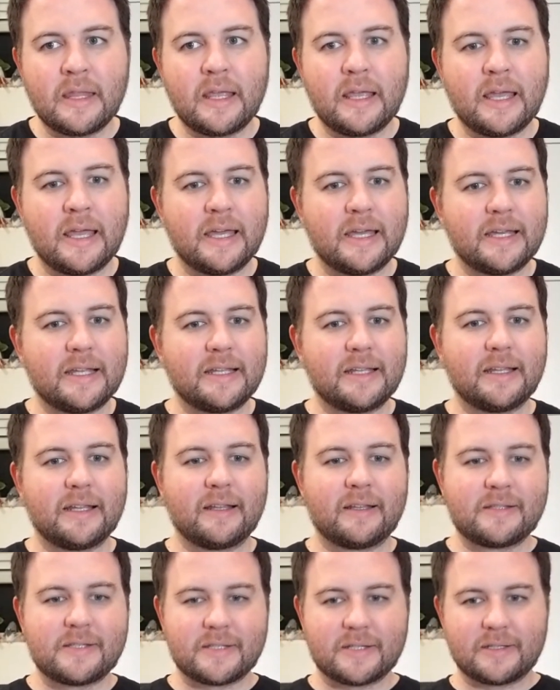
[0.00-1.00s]

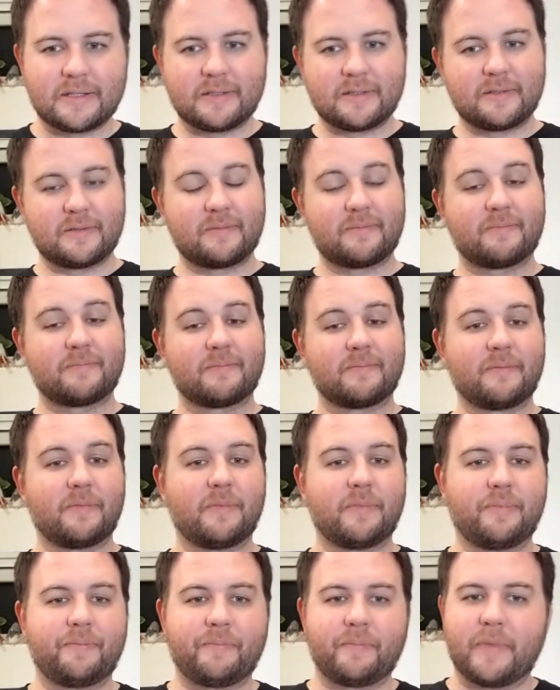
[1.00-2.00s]
and
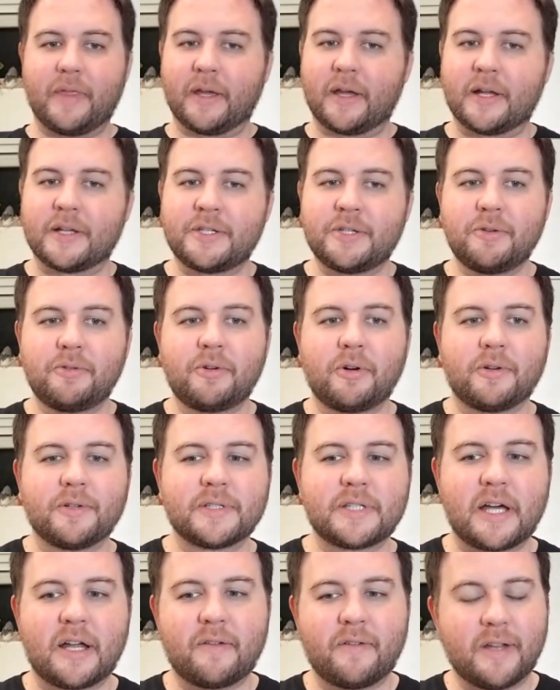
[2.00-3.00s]
they got two
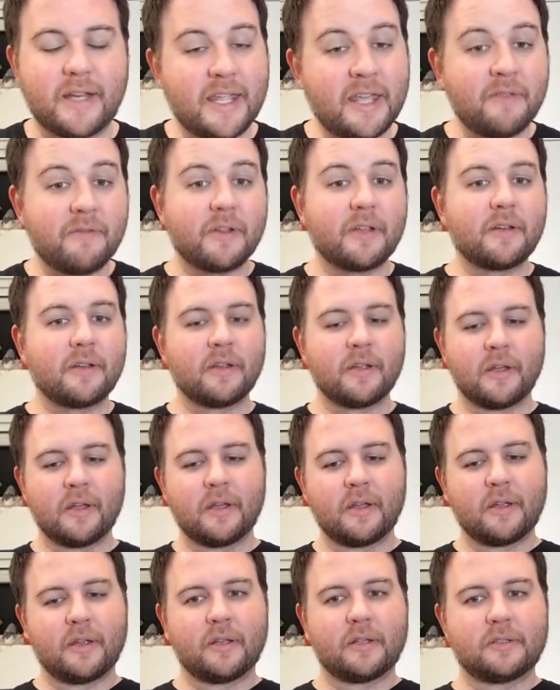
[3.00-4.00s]
goals out of it. Even
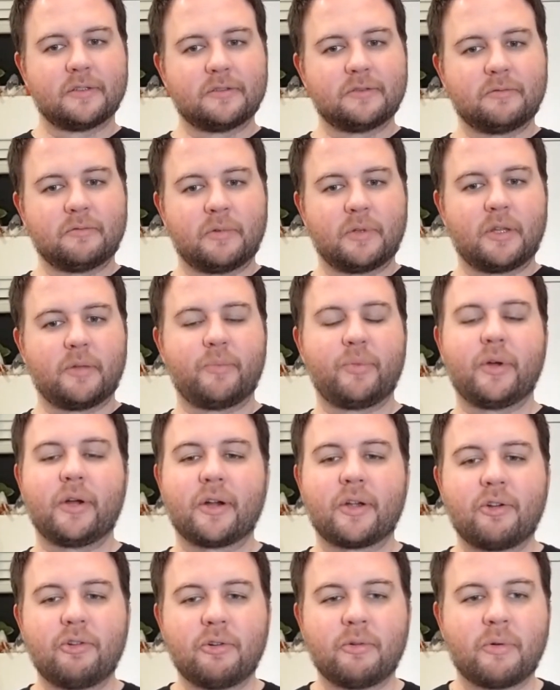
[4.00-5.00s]
when the
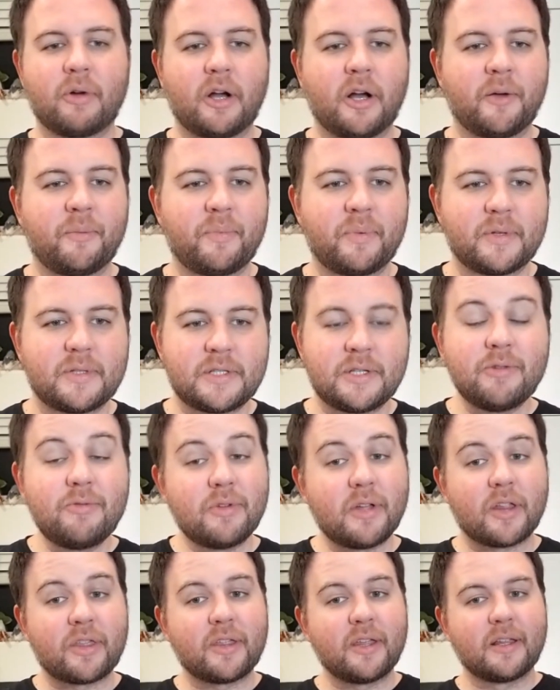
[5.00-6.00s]
Barracuda were up two
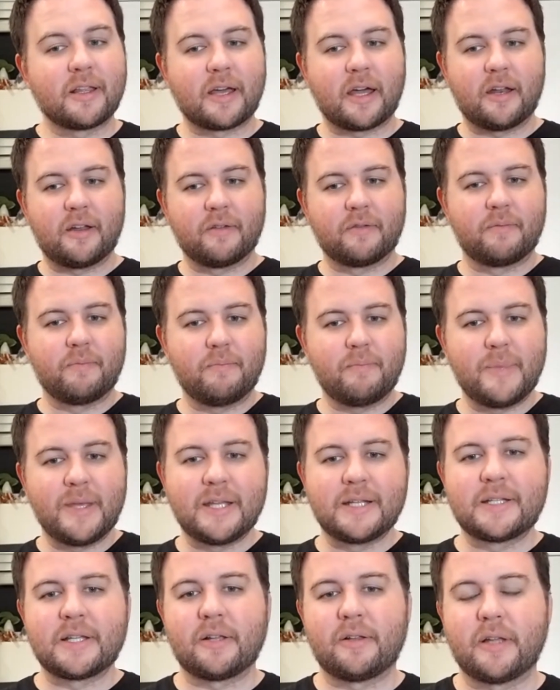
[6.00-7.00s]
nothing, kind of
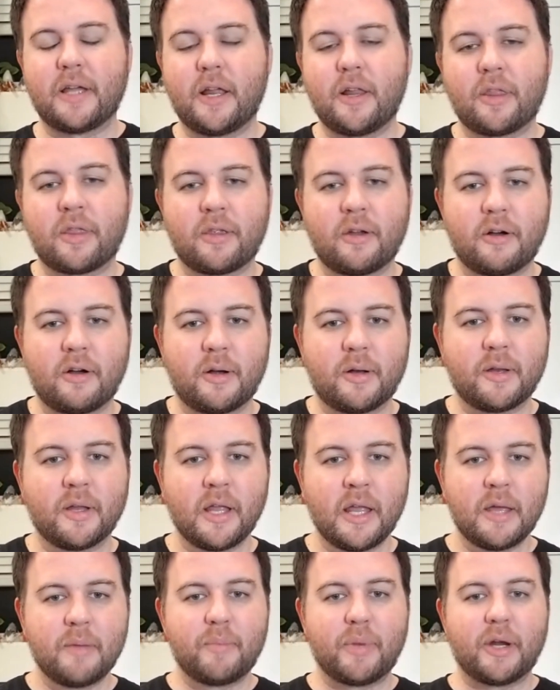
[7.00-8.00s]
mid to late third
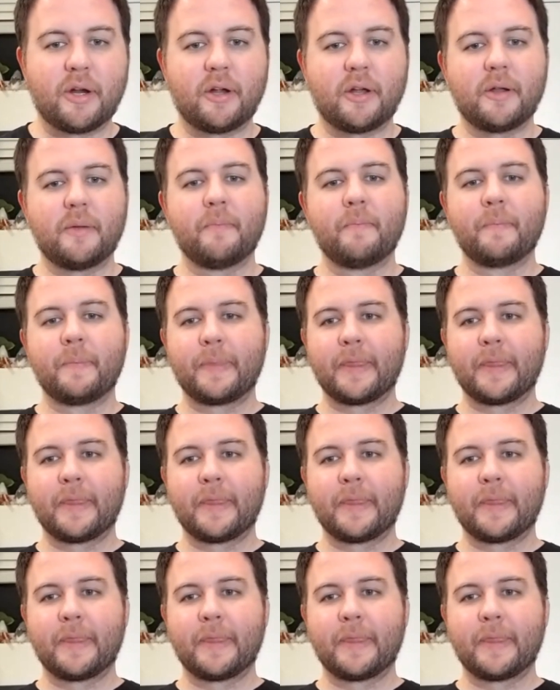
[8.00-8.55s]
period.